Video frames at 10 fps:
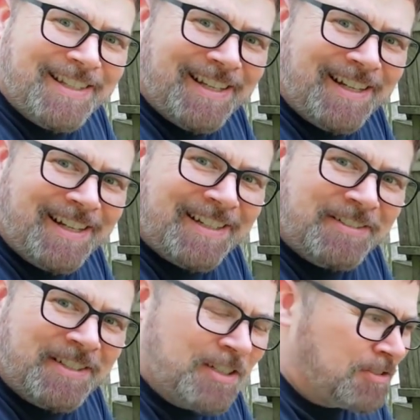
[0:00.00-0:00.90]

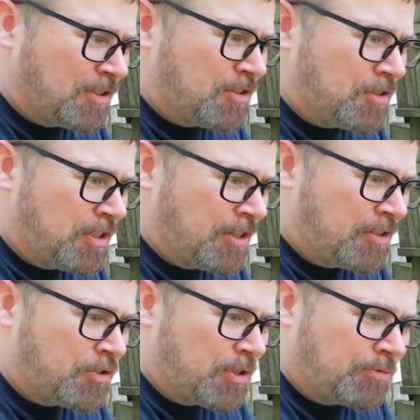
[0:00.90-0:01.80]
when he goes on
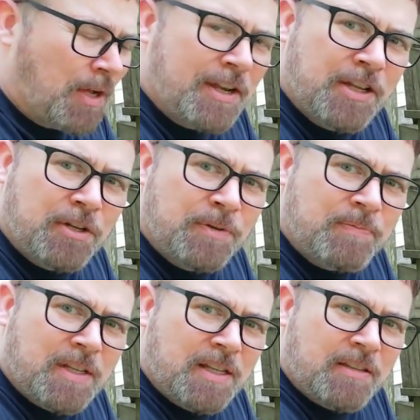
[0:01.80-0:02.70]
a trip. So I know
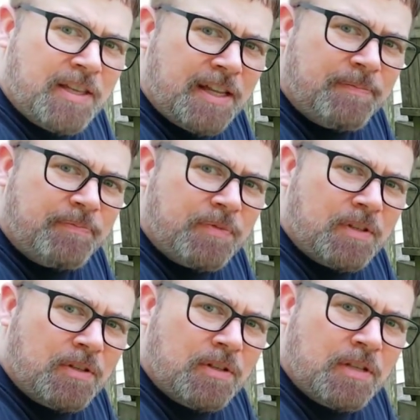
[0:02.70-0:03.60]
that
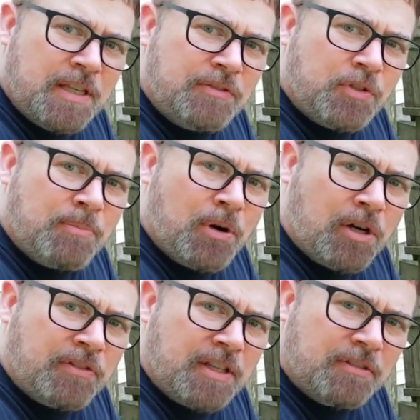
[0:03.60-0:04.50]
he's going to
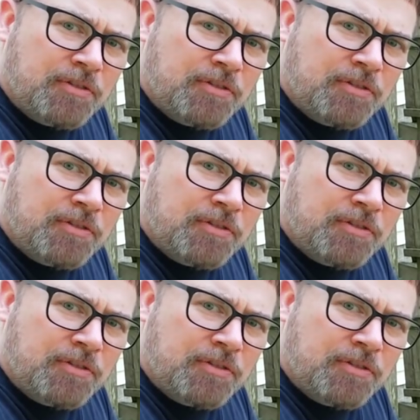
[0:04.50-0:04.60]
bark then.